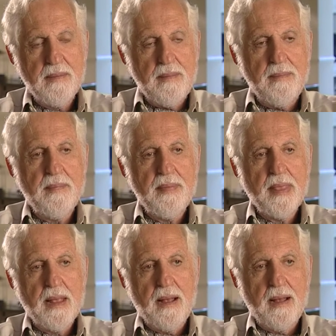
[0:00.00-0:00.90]
and
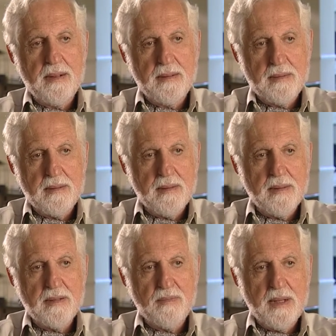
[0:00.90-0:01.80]
uh,
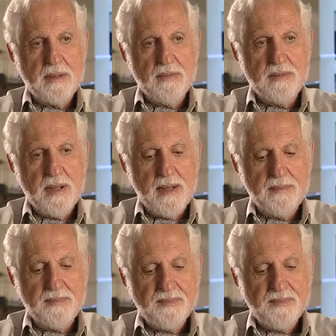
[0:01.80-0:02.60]
there's plenty of time.